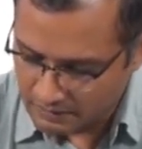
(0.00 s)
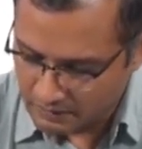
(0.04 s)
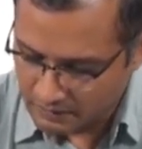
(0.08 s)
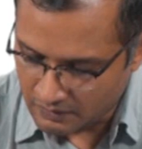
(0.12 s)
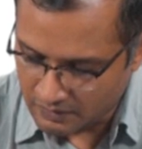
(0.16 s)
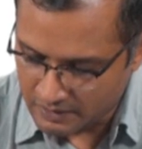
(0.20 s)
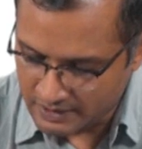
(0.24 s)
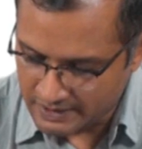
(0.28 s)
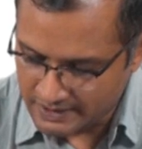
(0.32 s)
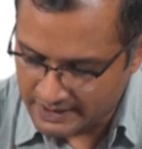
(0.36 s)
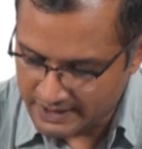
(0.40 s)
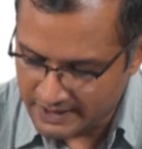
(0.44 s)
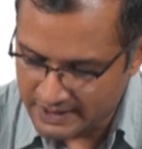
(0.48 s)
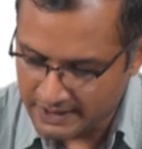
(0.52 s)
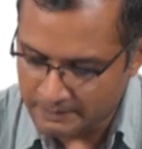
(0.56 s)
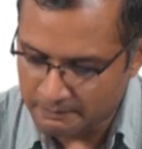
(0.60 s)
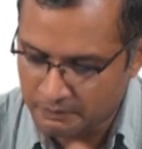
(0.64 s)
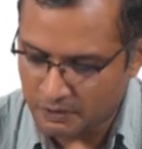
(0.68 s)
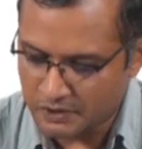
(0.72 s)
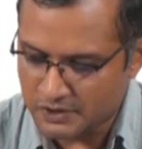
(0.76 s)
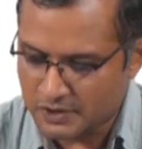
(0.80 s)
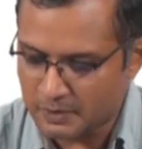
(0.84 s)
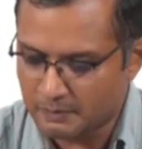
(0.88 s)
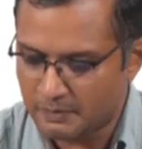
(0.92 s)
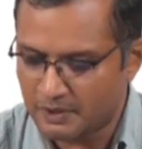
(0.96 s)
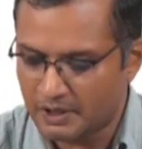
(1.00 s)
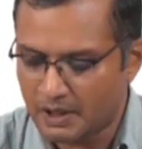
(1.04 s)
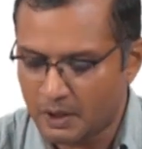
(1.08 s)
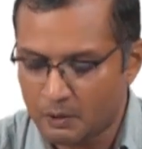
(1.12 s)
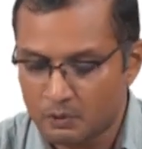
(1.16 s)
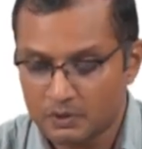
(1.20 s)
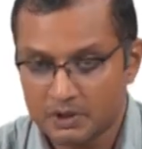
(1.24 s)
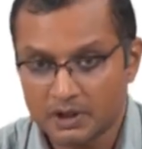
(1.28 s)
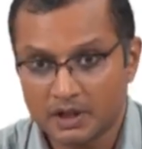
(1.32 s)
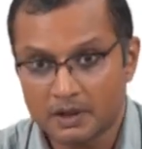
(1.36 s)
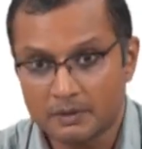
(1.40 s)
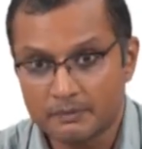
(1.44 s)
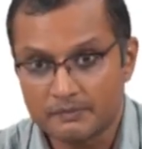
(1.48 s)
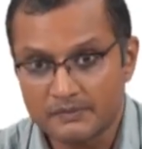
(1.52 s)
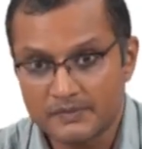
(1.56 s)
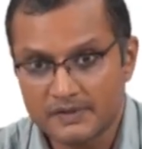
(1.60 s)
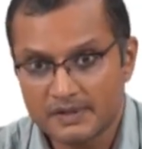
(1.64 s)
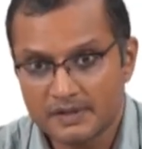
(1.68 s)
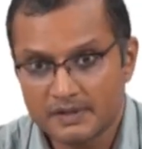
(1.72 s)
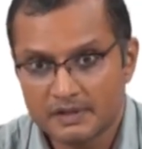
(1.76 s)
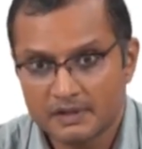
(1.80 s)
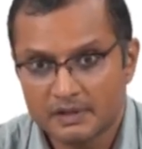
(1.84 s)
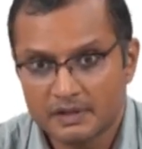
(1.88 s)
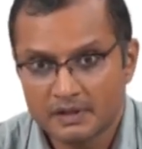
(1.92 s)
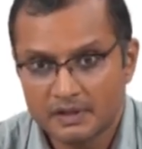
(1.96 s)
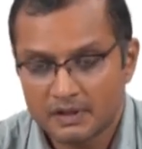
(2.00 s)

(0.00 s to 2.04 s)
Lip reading: all t possible outcomes,